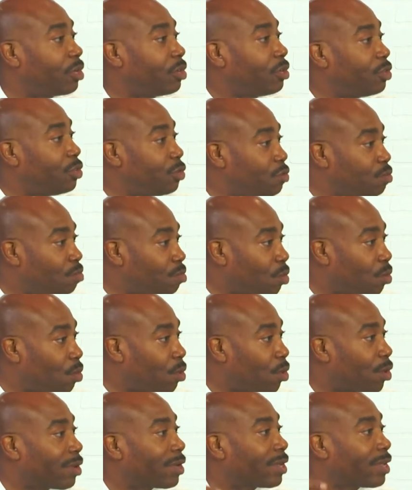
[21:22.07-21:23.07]
do
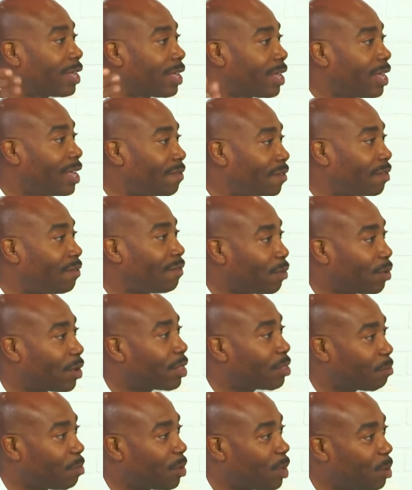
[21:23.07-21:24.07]
more even for other
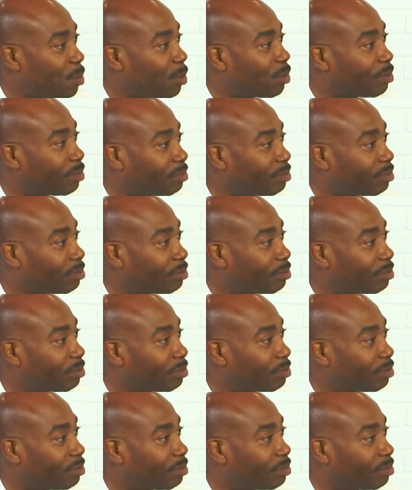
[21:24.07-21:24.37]
people.